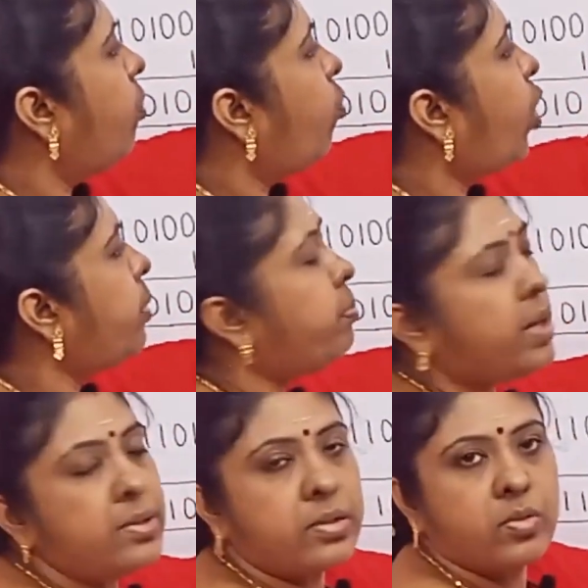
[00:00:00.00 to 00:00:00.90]
1
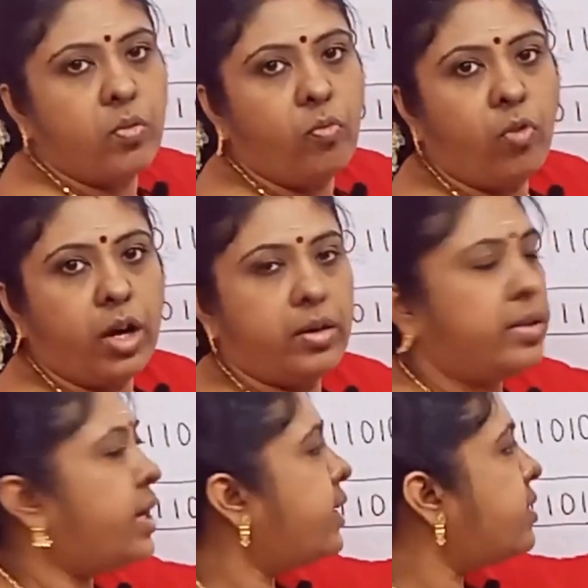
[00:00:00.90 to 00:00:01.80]
plus
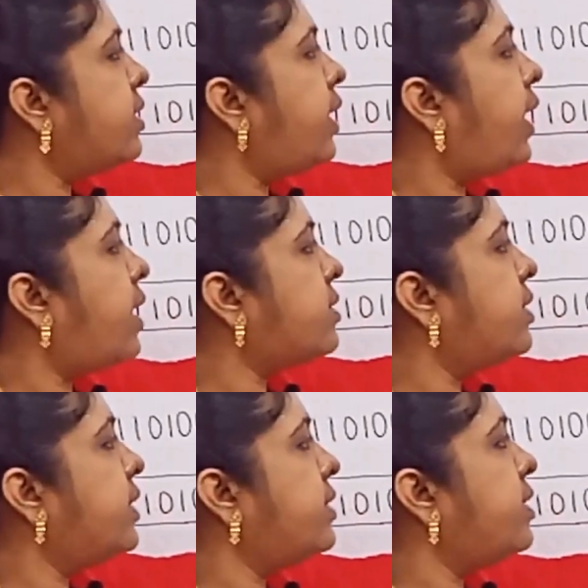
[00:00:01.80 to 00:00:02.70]
1, that is the last
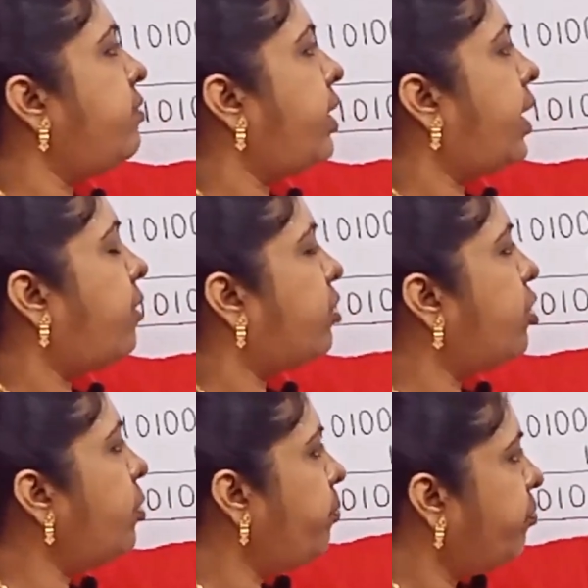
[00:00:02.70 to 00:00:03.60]
digit we are
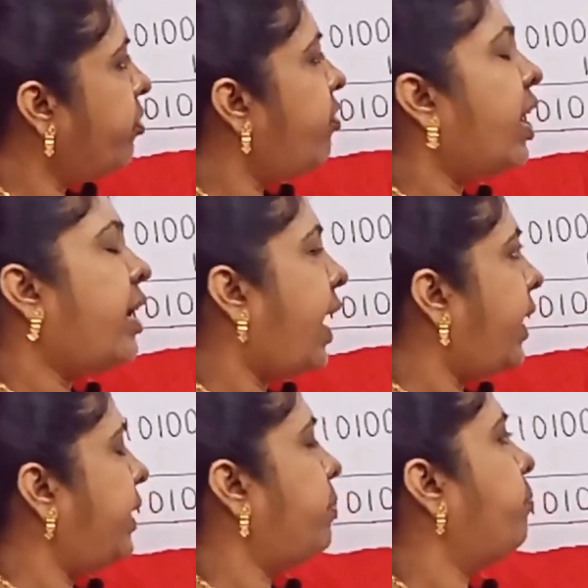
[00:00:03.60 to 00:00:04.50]

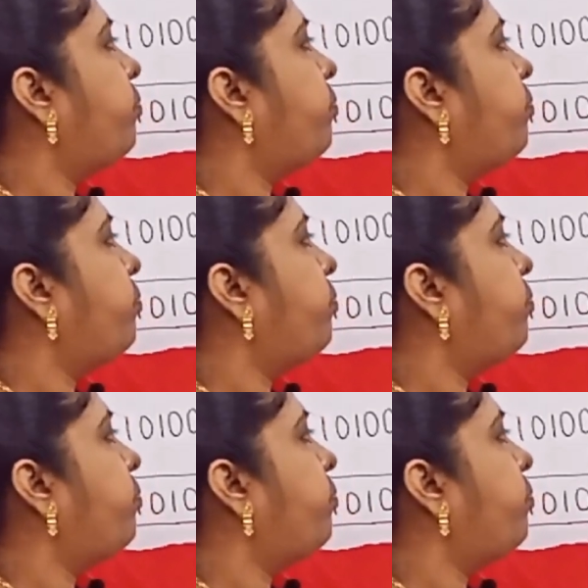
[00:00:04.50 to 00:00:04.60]
adding.